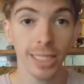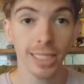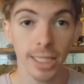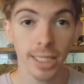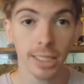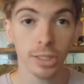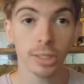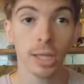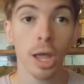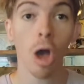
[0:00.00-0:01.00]
and
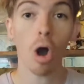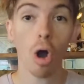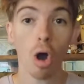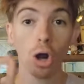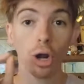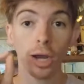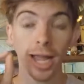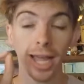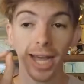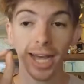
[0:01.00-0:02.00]
citizens are
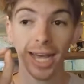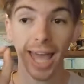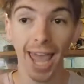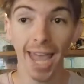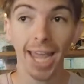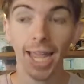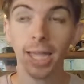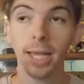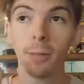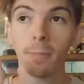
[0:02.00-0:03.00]
uh, a
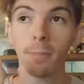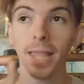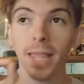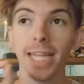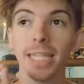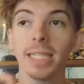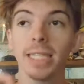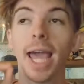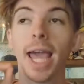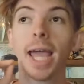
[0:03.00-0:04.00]
it is
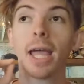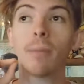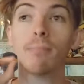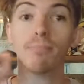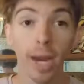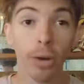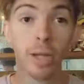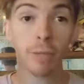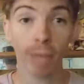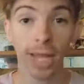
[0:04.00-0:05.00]
a
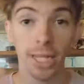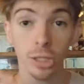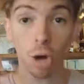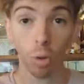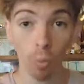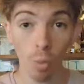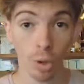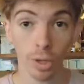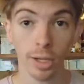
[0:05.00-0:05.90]
merit based award.